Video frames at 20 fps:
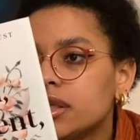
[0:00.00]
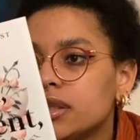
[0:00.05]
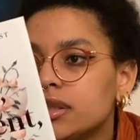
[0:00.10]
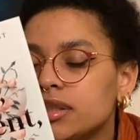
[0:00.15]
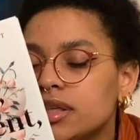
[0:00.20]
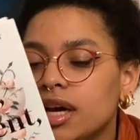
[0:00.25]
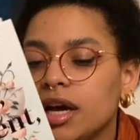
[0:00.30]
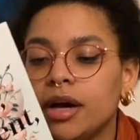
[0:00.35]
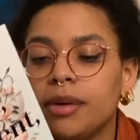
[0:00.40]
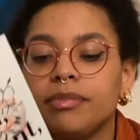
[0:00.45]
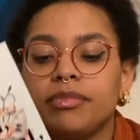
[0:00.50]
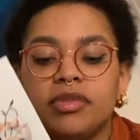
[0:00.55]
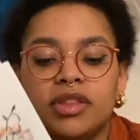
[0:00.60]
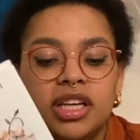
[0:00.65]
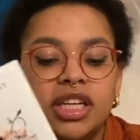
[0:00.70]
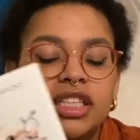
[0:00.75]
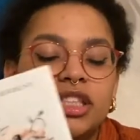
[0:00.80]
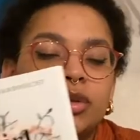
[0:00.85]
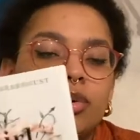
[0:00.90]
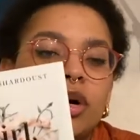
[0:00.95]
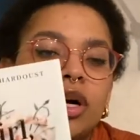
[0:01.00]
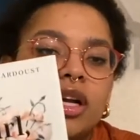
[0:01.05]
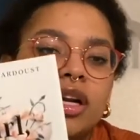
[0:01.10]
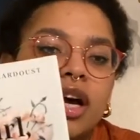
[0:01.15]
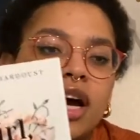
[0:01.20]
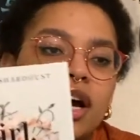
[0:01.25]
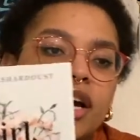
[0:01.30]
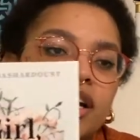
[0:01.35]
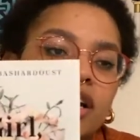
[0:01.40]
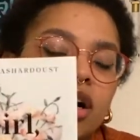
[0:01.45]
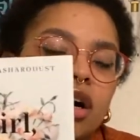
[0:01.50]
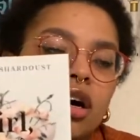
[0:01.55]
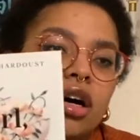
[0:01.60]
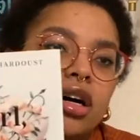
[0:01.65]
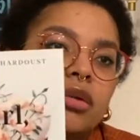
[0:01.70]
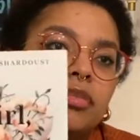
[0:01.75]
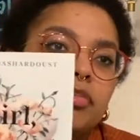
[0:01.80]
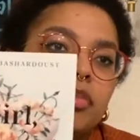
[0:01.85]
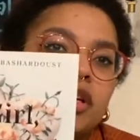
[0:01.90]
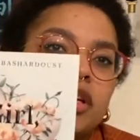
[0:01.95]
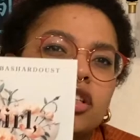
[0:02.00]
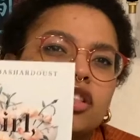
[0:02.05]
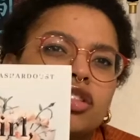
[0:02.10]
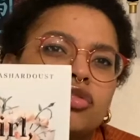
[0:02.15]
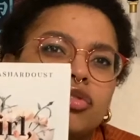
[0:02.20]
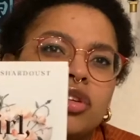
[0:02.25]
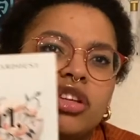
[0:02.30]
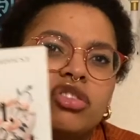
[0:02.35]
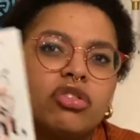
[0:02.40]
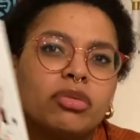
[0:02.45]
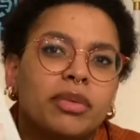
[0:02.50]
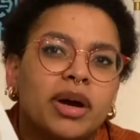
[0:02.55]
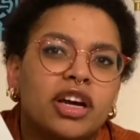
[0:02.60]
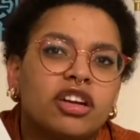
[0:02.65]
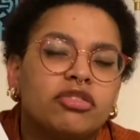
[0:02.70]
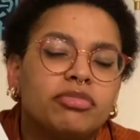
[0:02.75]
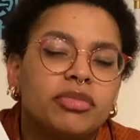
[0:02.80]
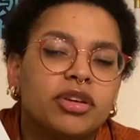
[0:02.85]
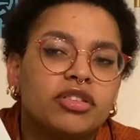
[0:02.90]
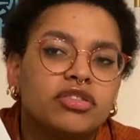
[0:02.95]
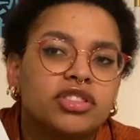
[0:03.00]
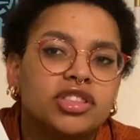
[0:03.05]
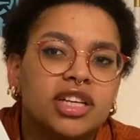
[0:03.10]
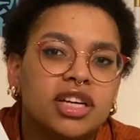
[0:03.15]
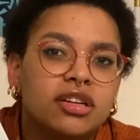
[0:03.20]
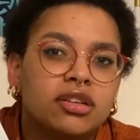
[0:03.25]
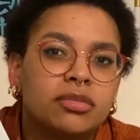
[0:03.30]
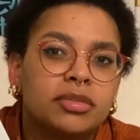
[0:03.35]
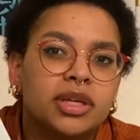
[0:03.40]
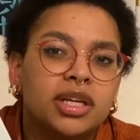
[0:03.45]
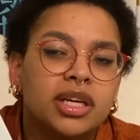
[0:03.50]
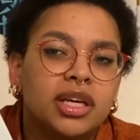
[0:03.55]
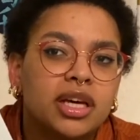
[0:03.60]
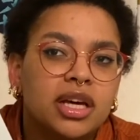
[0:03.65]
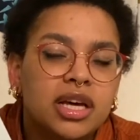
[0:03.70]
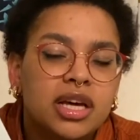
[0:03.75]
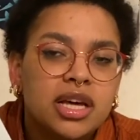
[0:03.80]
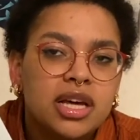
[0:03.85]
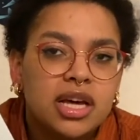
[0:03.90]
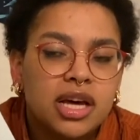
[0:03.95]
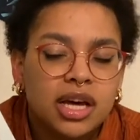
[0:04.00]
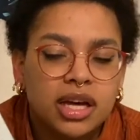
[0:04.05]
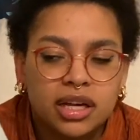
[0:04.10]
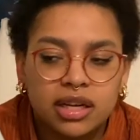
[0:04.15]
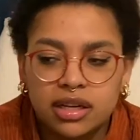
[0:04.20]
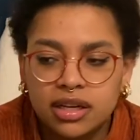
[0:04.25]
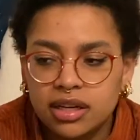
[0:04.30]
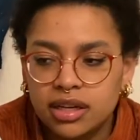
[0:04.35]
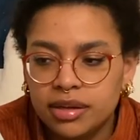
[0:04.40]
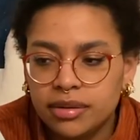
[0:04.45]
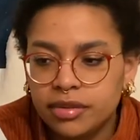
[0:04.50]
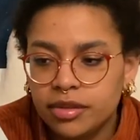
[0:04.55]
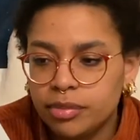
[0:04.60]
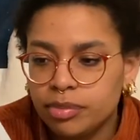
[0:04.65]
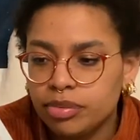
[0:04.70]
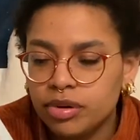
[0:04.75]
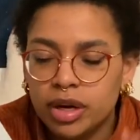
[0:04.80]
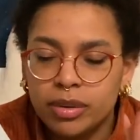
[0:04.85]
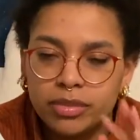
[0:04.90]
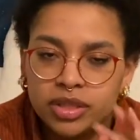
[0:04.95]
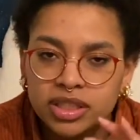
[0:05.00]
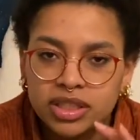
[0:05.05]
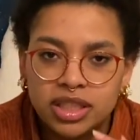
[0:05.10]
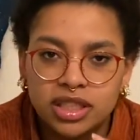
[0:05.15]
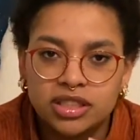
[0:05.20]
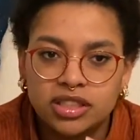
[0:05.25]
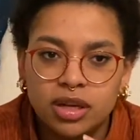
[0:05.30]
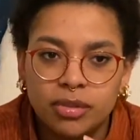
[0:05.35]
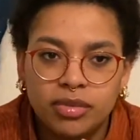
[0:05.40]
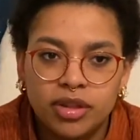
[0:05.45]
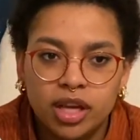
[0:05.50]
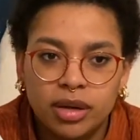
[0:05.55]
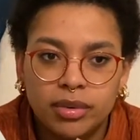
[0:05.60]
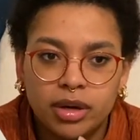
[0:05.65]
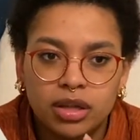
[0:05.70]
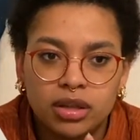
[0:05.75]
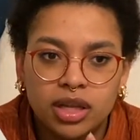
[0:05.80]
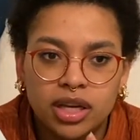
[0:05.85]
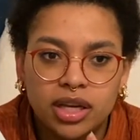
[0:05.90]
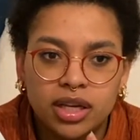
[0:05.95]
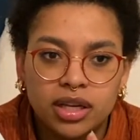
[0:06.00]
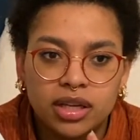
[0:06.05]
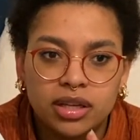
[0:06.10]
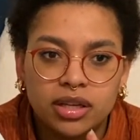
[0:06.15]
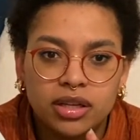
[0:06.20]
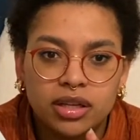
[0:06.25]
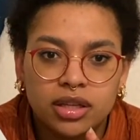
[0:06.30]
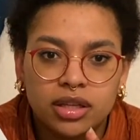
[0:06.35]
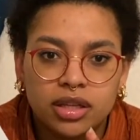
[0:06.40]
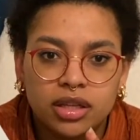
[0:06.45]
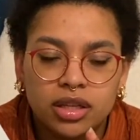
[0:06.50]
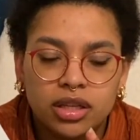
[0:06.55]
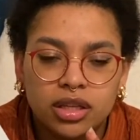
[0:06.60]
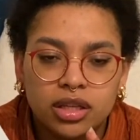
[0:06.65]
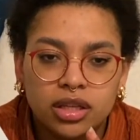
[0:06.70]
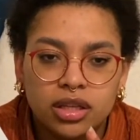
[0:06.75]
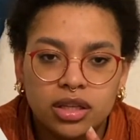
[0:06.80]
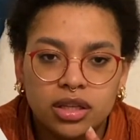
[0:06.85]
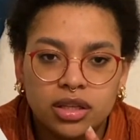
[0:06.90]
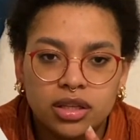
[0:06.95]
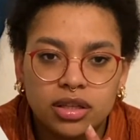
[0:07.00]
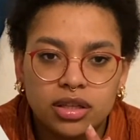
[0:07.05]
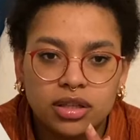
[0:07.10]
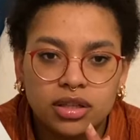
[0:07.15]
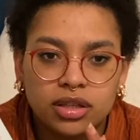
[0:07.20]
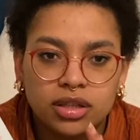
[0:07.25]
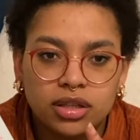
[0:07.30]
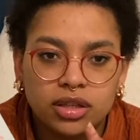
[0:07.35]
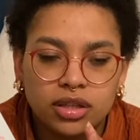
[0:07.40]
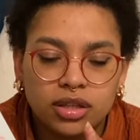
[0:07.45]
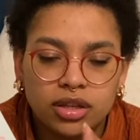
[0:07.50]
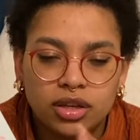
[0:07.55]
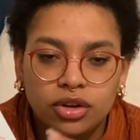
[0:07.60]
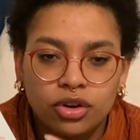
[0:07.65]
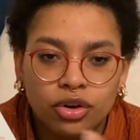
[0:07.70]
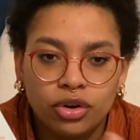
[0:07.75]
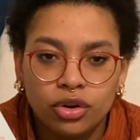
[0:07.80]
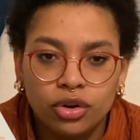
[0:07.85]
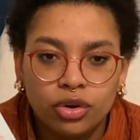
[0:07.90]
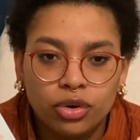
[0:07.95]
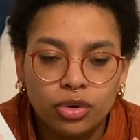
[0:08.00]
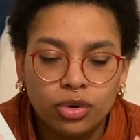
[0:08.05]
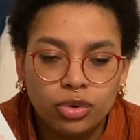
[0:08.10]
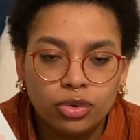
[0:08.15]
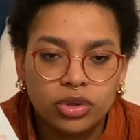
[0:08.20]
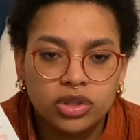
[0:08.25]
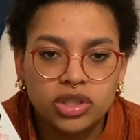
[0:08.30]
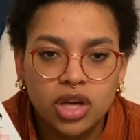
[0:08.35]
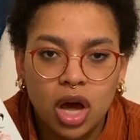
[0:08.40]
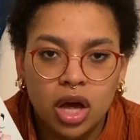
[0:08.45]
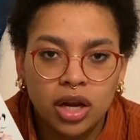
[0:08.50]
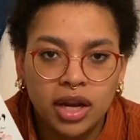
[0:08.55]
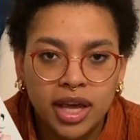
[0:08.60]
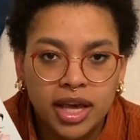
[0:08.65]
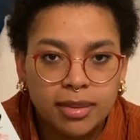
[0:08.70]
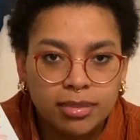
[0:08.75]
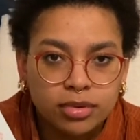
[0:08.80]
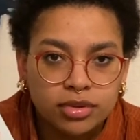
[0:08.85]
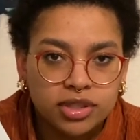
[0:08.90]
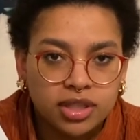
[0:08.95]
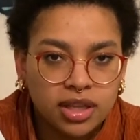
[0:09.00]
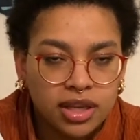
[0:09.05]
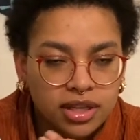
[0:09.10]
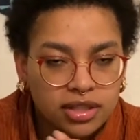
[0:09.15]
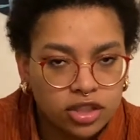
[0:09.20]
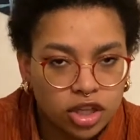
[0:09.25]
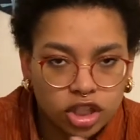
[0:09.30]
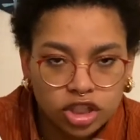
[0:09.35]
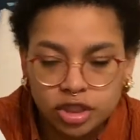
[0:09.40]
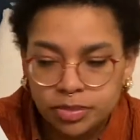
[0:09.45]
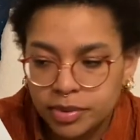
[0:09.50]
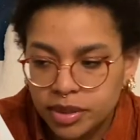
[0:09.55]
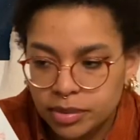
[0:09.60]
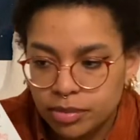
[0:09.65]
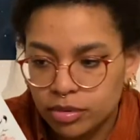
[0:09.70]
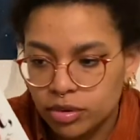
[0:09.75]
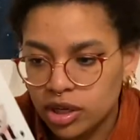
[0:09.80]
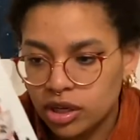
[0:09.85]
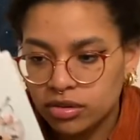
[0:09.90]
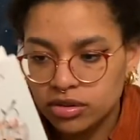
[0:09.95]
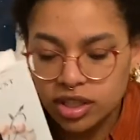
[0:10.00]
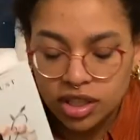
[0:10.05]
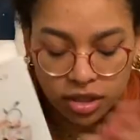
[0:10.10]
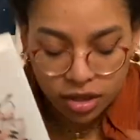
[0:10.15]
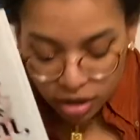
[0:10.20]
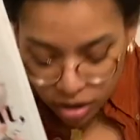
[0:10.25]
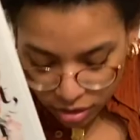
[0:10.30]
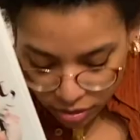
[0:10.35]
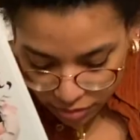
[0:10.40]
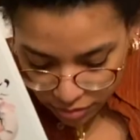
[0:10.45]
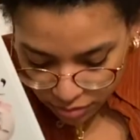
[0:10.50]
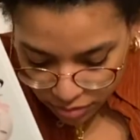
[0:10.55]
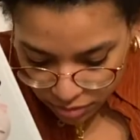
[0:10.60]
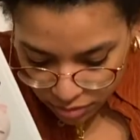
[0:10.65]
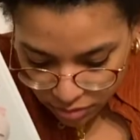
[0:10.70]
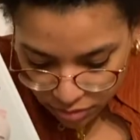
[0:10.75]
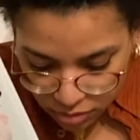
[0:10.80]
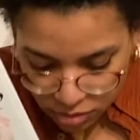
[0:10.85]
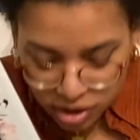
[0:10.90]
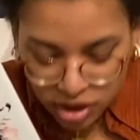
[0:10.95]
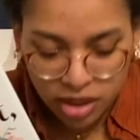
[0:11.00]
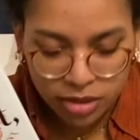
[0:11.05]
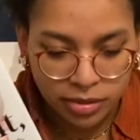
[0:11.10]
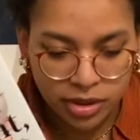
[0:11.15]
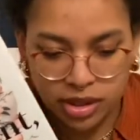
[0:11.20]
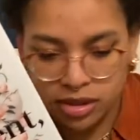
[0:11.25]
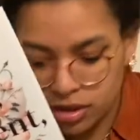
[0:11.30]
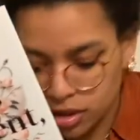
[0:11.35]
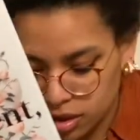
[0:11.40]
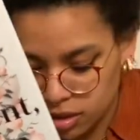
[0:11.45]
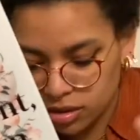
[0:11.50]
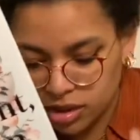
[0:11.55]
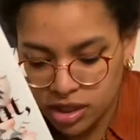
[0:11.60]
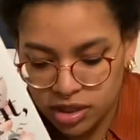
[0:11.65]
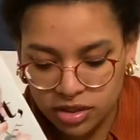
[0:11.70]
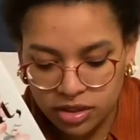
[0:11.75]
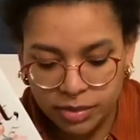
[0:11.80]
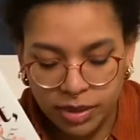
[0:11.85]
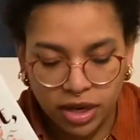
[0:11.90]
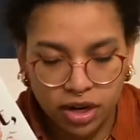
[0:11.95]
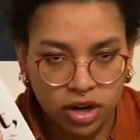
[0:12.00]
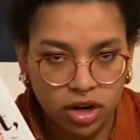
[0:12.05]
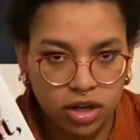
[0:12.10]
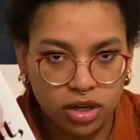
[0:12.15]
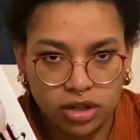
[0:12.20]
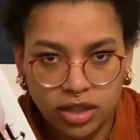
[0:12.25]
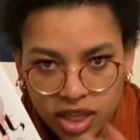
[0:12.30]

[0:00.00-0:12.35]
Yeah, this one I got because it really reminded me of Shatter Me. The premise said something about like a girl who is unable to like touch people, and I was like, oh, Shatter Me, oh, into my cart.